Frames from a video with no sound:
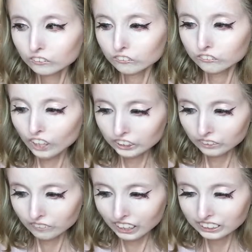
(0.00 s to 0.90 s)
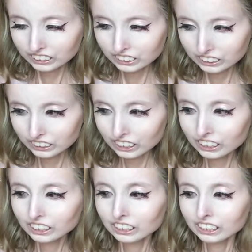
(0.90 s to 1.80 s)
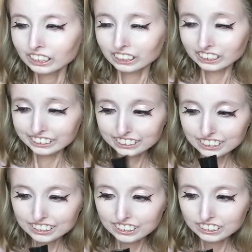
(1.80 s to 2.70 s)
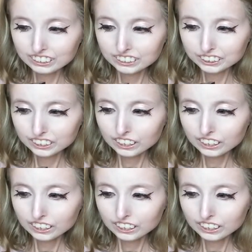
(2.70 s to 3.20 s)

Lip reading: volumizes, lengthens,